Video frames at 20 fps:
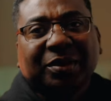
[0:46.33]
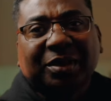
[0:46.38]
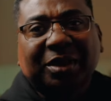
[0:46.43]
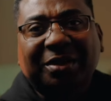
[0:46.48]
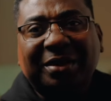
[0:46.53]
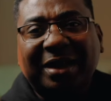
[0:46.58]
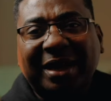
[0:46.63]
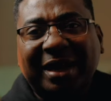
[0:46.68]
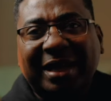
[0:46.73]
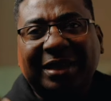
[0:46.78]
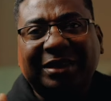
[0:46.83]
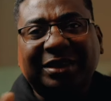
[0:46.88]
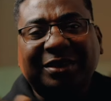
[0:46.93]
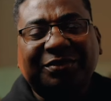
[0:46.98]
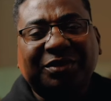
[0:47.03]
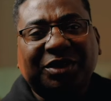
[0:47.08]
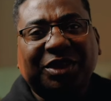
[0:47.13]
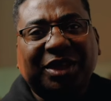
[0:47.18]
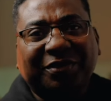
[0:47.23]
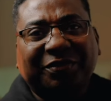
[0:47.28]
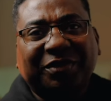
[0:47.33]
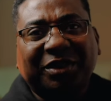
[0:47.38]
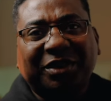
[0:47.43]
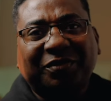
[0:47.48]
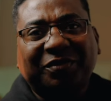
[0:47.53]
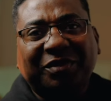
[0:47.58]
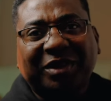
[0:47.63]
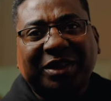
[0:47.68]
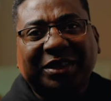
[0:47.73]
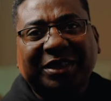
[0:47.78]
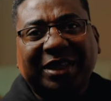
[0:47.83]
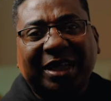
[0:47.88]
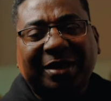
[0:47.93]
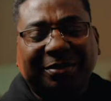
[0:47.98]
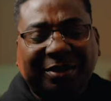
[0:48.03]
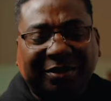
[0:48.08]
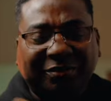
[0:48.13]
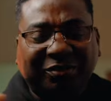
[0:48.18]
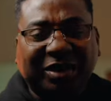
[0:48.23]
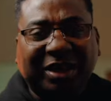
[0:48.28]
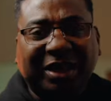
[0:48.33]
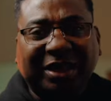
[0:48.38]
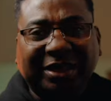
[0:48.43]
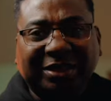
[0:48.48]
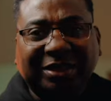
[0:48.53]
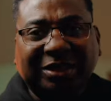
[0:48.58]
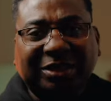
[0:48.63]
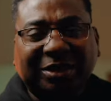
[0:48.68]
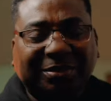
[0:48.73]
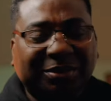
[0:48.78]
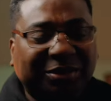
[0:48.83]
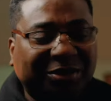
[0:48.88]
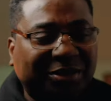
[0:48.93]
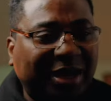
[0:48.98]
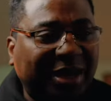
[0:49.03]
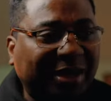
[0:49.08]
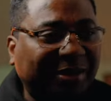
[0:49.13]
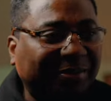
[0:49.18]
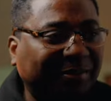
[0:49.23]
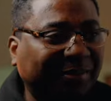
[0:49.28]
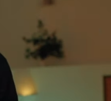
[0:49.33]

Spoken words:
Alright guys, if you're here for the first time, don't forget to subscribe.